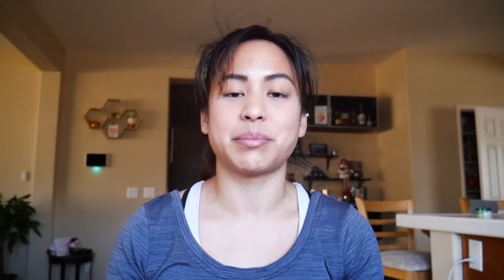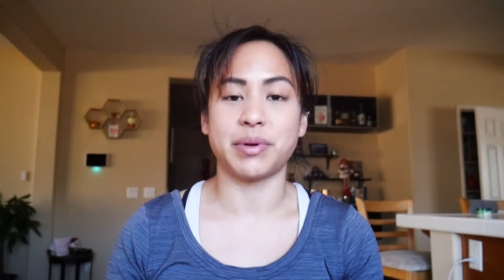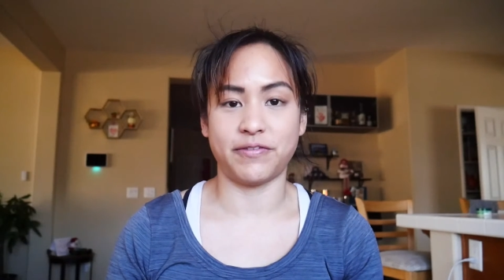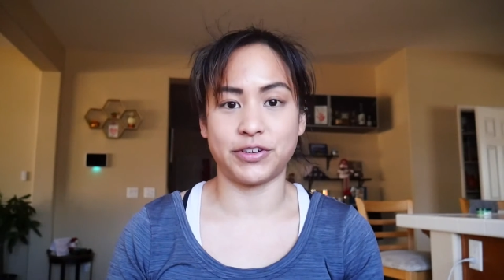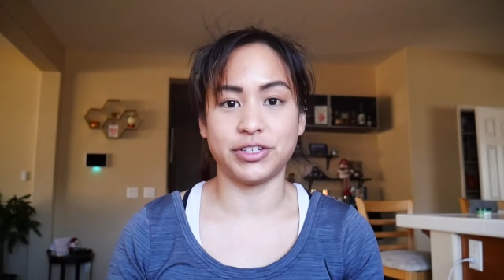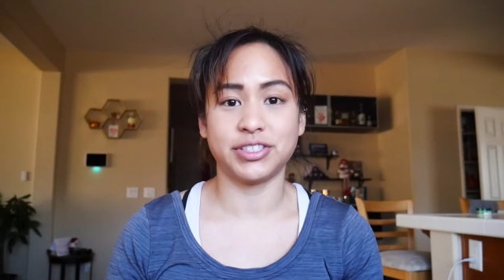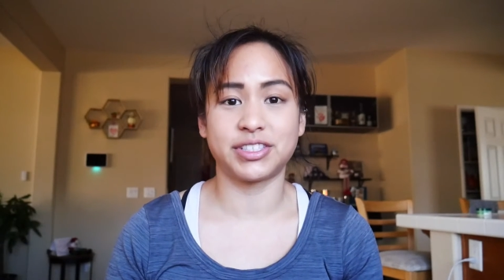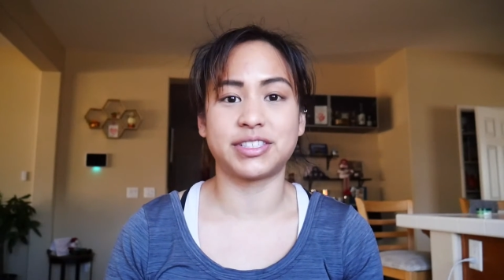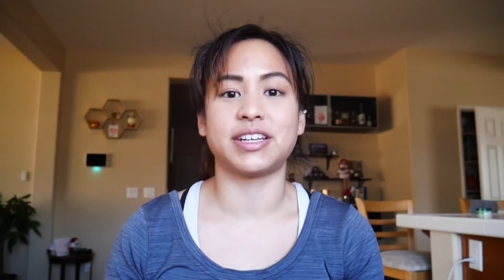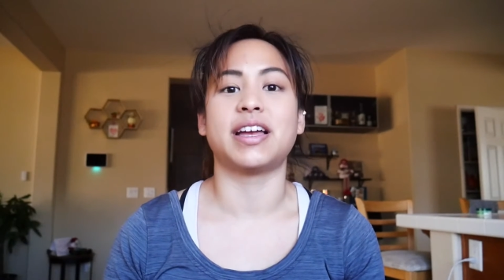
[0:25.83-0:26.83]
But
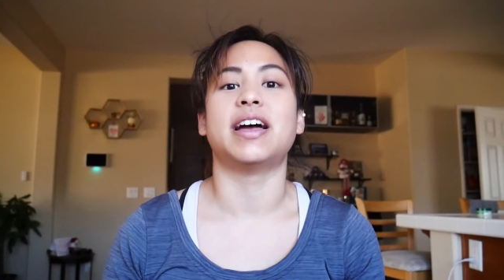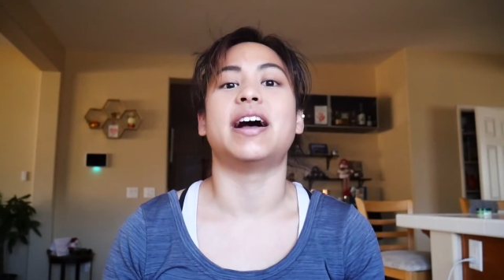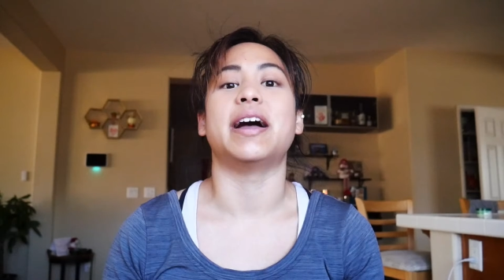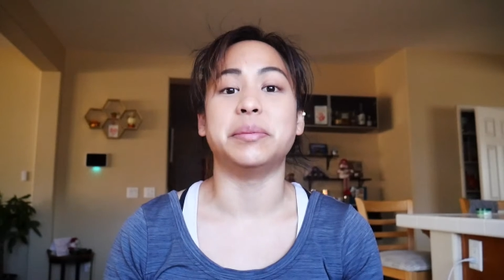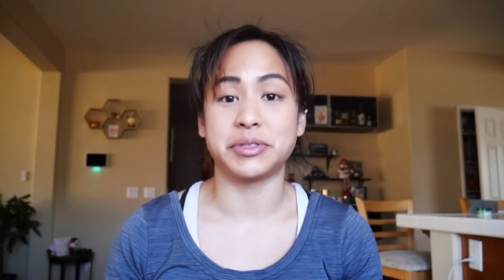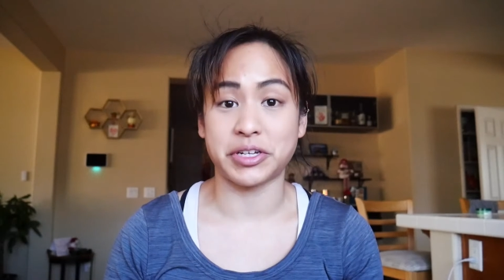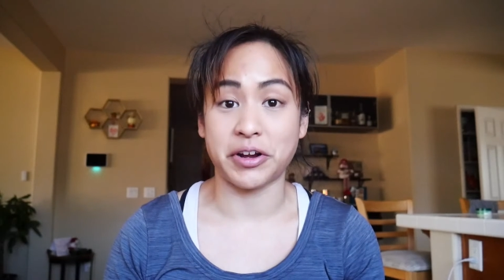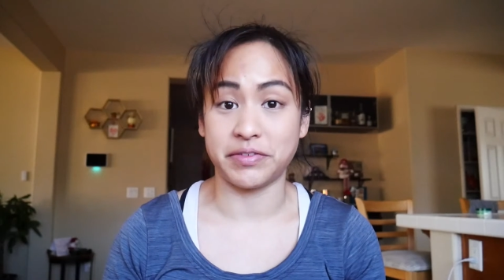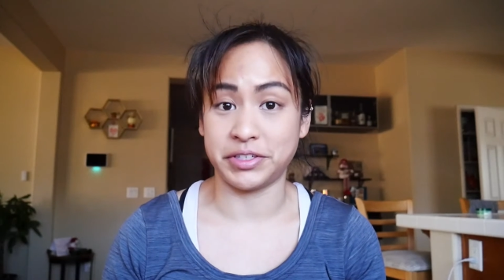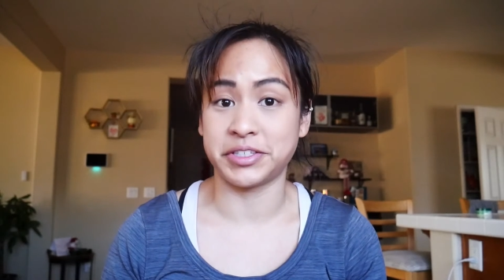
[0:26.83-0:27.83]
first, I'm
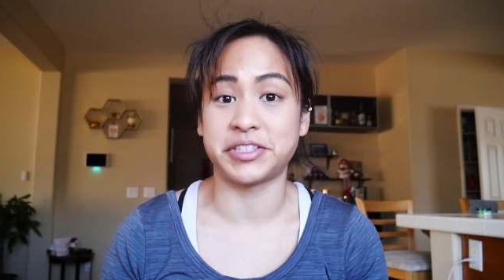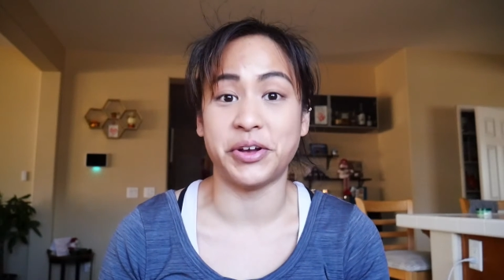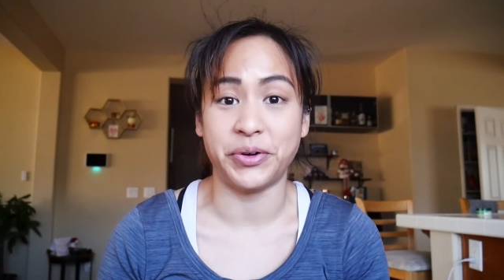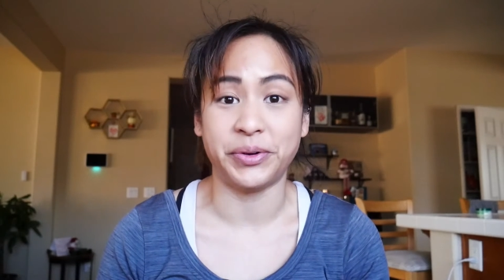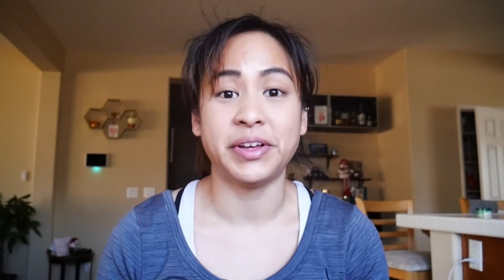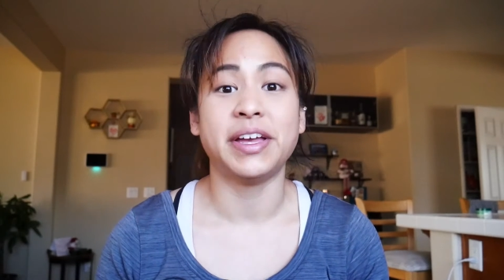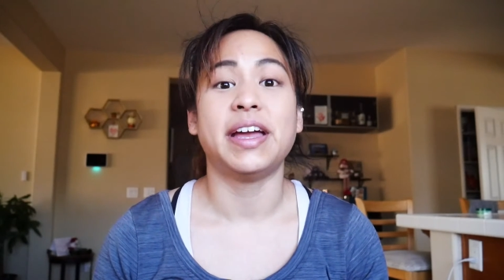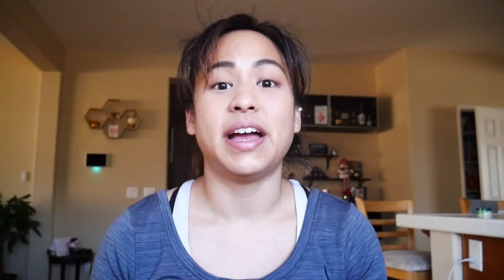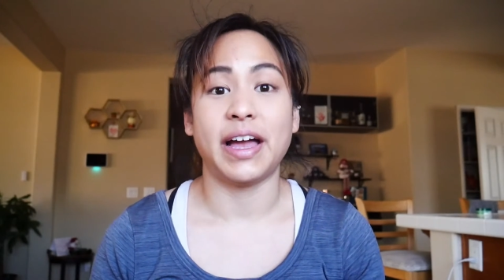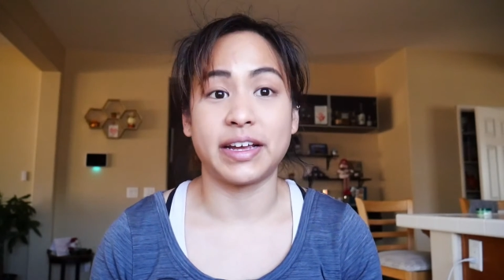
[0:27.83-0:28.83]
starving, so
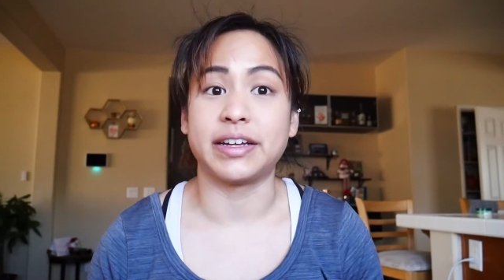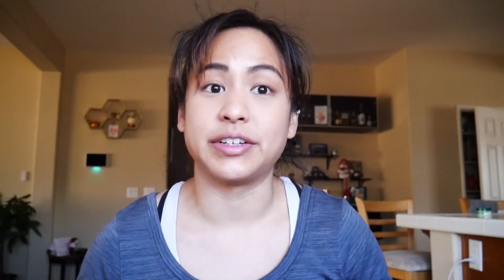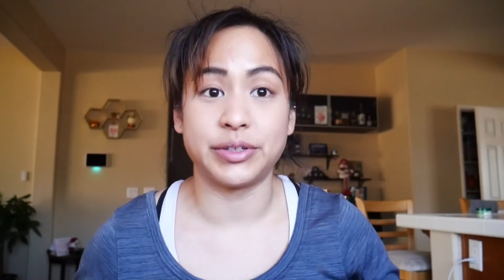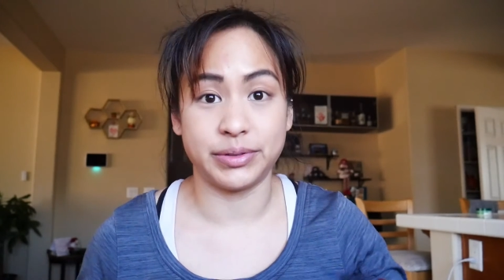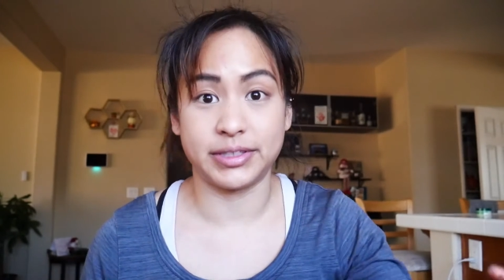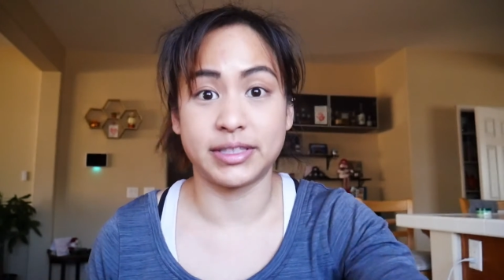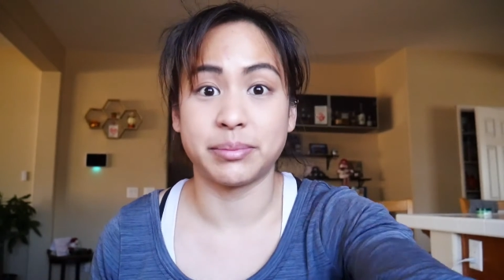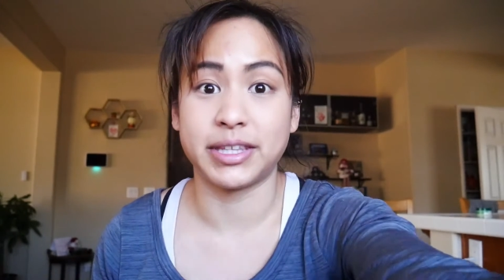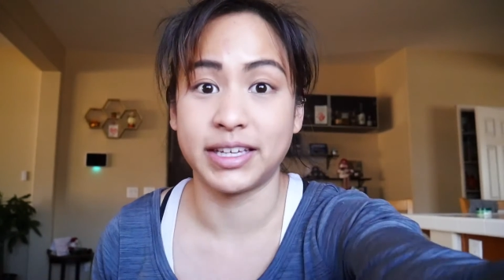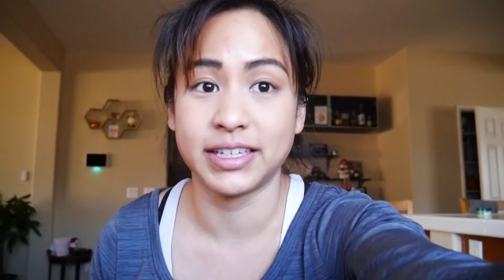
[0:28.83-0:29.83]
I gotta go eat
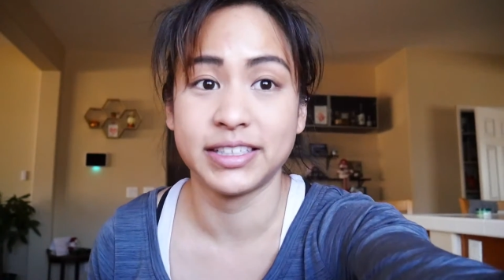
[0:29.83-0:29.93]
something.